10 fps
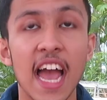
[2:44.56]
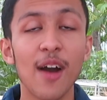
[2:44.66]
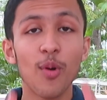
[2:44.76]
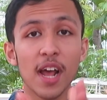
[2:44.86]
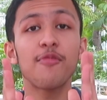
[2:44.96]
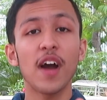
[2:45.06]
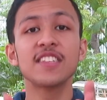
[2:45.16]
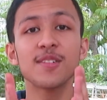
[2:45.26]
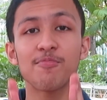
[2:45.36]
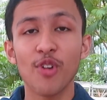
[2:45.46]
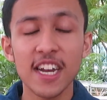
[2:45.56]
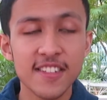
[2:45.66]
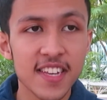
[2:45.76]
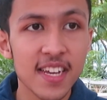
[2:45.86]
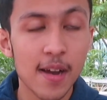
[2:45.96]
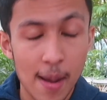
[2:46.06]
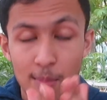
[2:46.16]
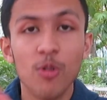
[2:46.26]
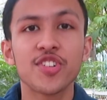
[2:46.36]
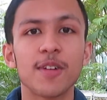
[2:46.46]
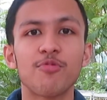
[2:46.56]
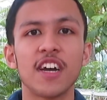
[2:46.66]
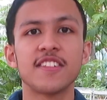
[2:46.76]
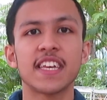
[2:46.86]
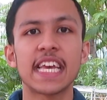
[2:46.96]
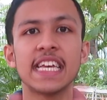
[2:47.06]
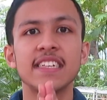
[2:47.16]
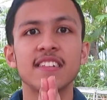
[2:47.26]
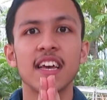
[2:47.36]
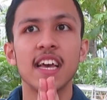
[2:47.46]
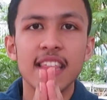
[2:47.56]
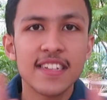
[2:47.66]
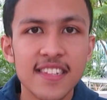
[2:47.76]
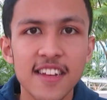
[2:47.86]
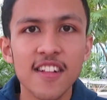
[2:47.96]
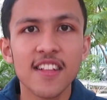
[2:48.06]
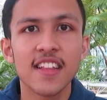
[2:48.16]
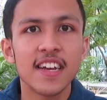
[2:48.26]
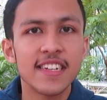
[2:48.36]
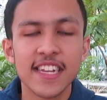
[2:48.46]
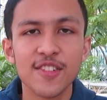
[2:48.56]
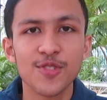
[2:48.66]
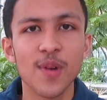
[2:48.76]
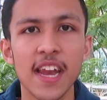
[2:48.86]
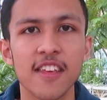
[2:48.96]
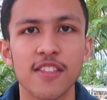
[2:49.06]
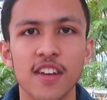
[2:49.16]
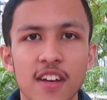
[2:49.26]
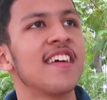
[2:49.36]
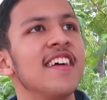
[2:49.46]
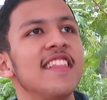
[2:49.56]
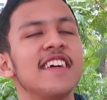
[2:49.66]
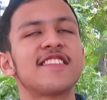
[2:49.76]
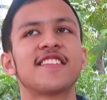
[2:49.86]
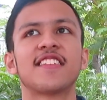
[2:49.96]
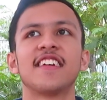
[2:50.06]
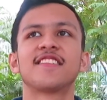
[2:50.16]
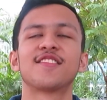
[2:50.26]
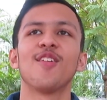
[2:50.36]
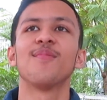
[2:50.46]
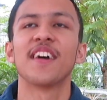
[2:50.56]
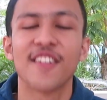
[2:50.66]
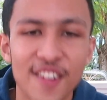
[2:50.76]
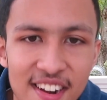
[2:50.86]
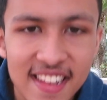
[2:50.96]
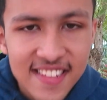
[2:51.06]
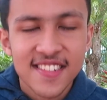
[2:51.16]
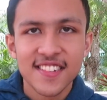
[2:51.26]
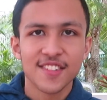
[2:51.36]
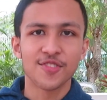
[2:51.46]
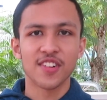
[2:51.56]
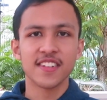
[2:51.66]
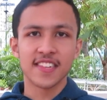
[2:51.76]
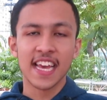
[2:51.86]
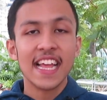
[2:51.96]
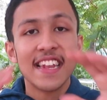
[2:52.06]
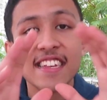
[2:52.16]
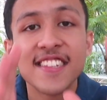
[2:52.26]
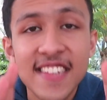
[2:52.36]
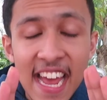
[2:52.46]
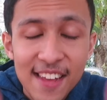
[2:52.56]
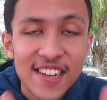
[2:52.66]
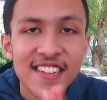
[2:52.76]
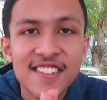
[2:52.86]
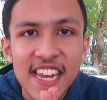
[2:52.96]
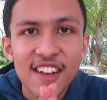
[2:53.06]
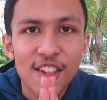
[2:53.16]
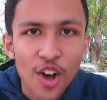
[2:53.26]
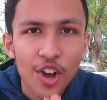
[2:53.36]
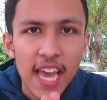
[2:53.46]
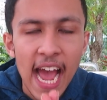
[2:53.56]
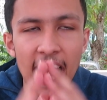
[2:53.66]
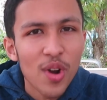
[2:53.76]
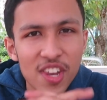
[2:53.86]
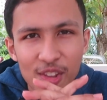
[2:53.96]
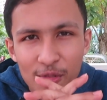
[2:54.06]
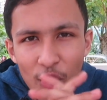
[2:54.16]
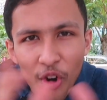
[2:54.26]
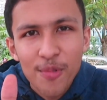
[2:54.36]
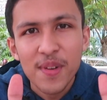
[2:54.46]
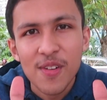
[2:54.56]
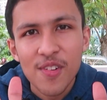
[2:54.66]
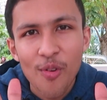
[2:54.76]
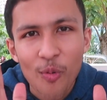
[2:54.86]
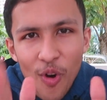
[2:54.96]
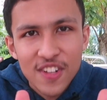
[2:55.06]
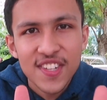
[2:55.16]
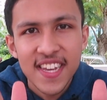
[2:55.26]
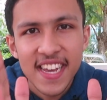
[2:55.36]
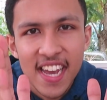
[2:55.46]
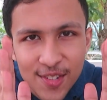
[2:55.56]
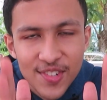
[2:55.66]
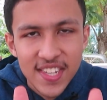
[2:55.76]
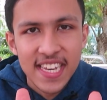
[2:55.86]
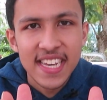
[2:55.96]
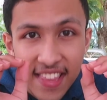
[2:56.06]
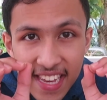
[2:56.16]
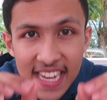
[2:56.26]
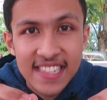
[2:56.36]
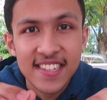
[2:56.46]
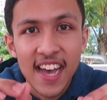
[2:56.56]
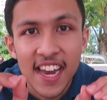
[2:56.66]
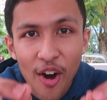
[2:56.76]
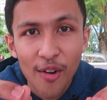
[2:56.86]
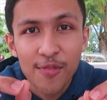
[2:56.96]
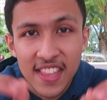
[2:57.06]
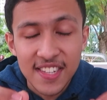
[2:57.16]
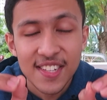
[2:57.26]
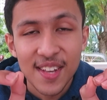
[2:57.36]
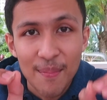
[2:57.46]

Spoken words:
And what I find surprising, most surprising, is they still didn't do anything. That's oh my god, that's just crazy. Anyways, let's take a look at what you've all been wanting to see, the inside of this